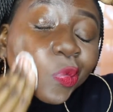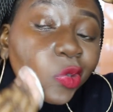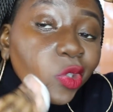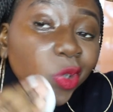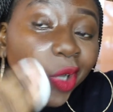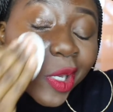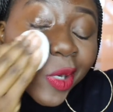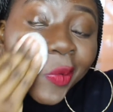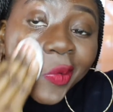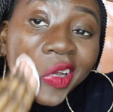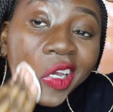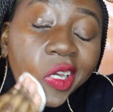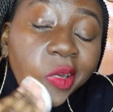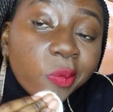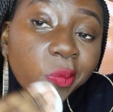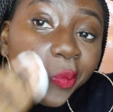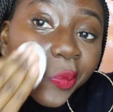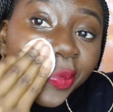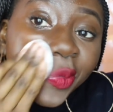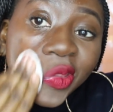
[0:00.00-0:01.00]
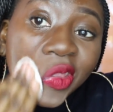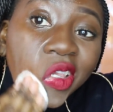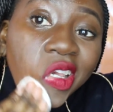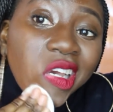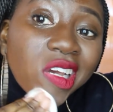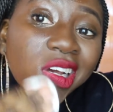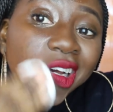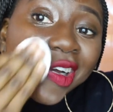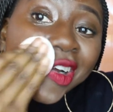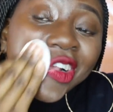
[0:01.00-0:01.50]
So anyway,
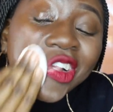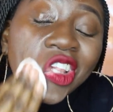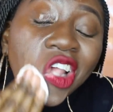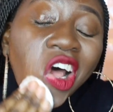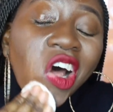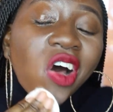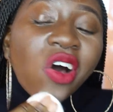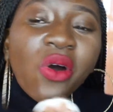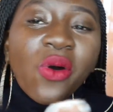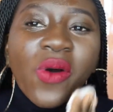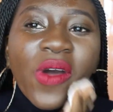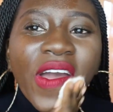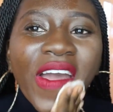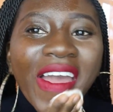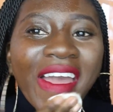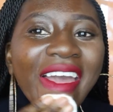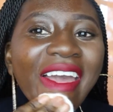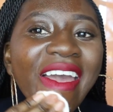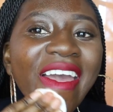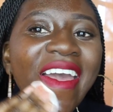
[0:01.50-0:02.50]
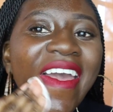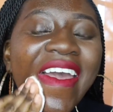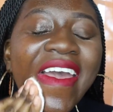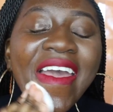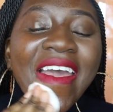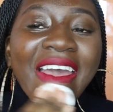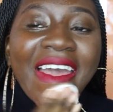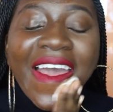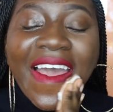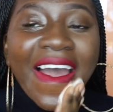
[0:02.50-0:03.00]
so
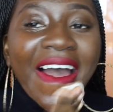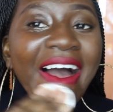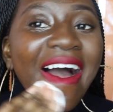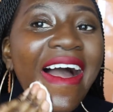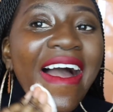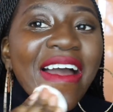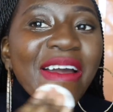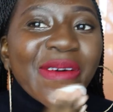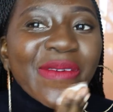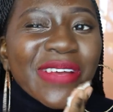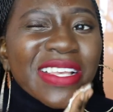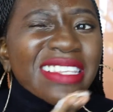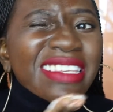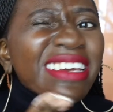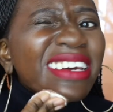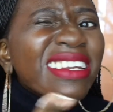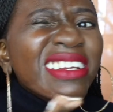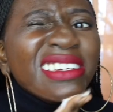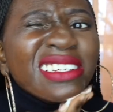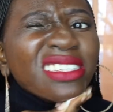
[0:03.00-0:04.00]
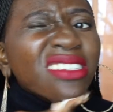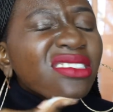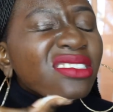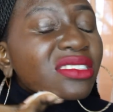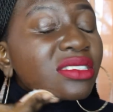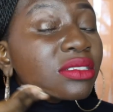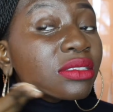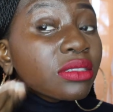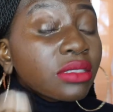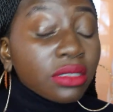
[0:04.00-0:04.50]
I was getting,
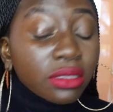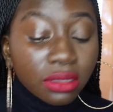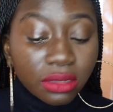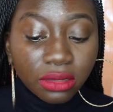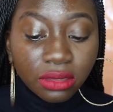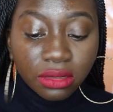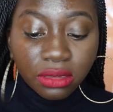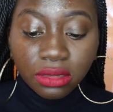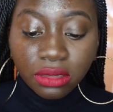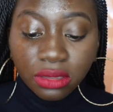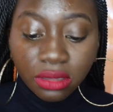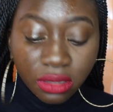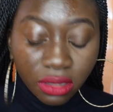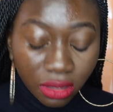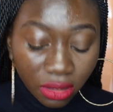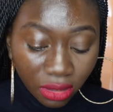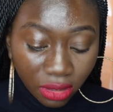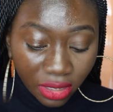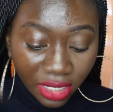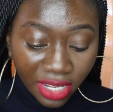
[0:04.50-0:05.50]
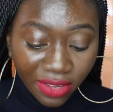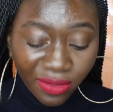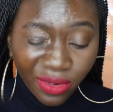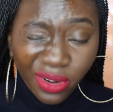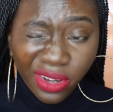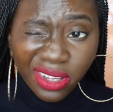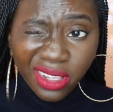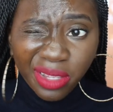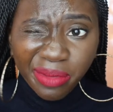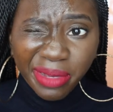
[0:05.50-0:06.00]
oh, I have
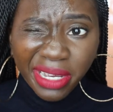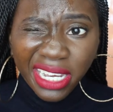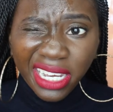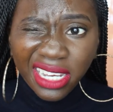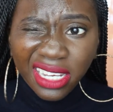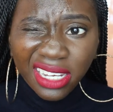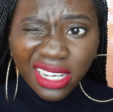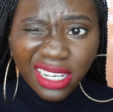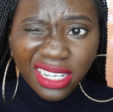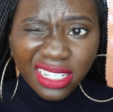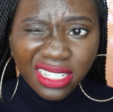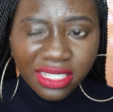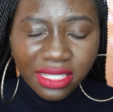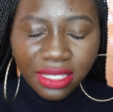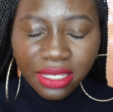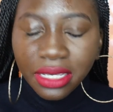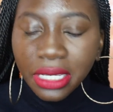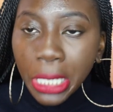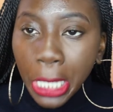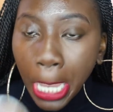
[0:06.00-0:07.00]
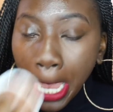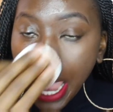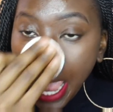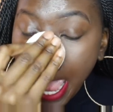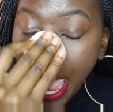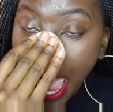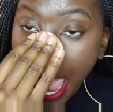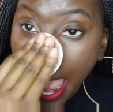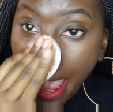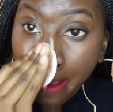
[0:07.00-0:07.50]
oil in my eye, guys.
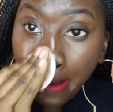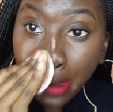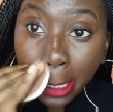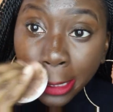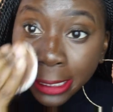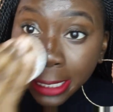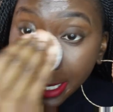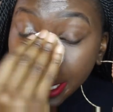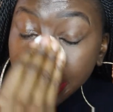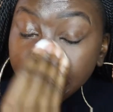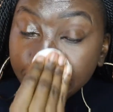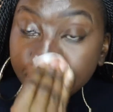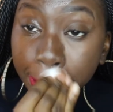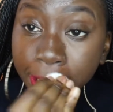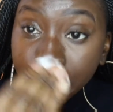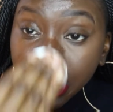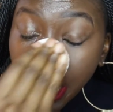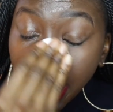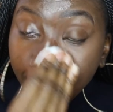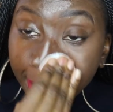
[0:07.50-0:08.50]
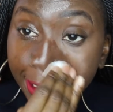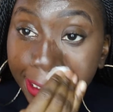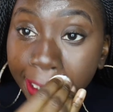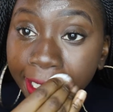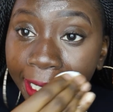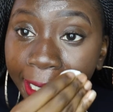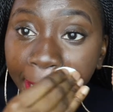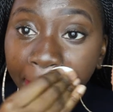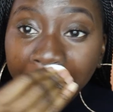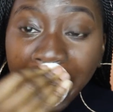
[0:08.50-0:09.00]
I was getting
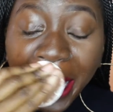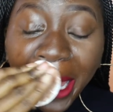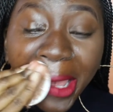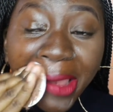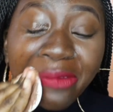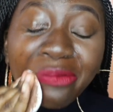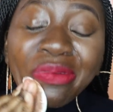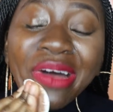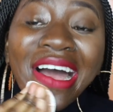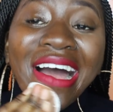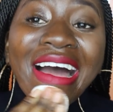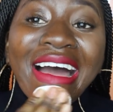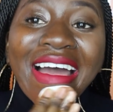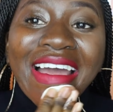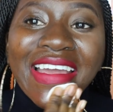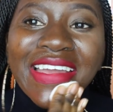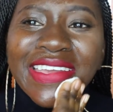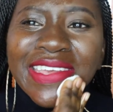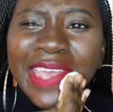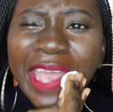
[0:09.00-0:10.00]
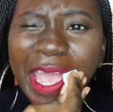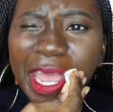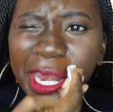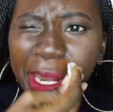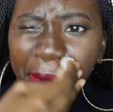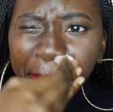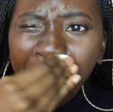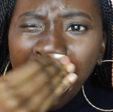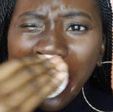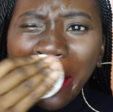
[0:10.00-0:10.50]
distracted by
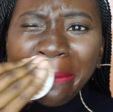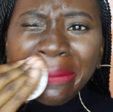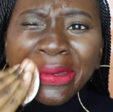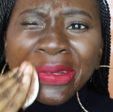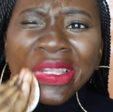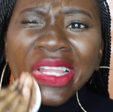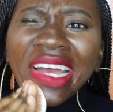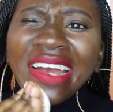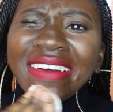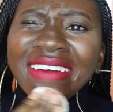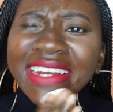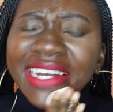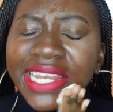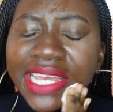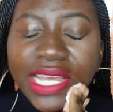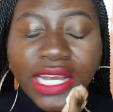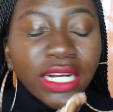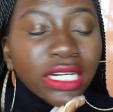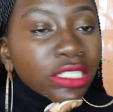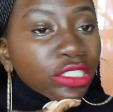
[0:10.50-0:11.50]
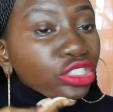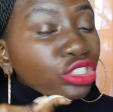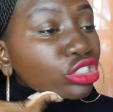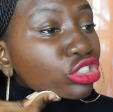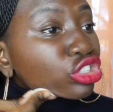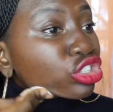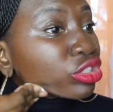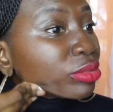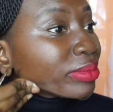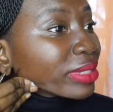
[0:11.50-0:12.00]
gaining popularity on
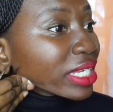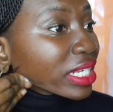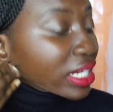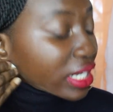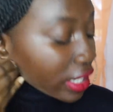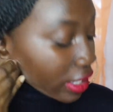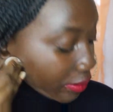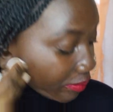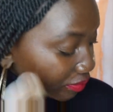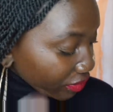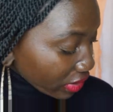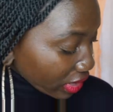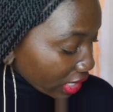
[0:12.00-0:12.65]
social media.